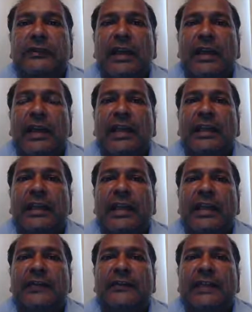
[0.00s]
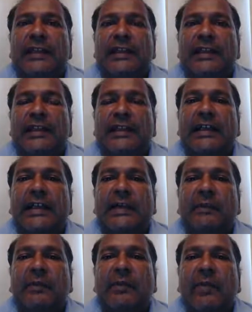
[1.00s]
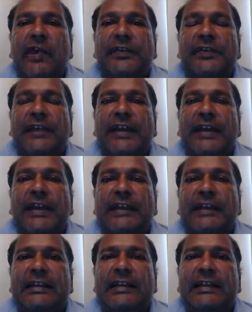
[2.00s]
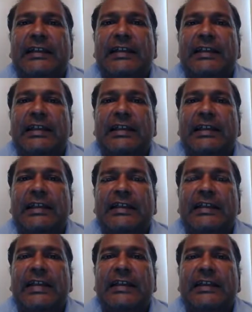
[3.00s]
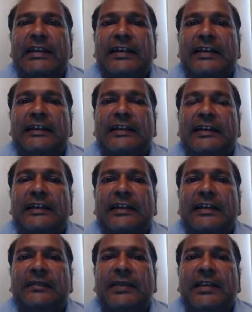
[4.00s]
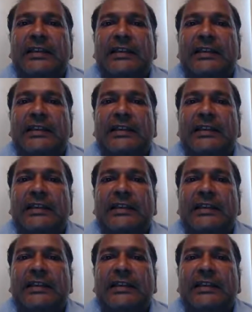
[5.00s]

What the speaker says: And every time we think that there's a limit,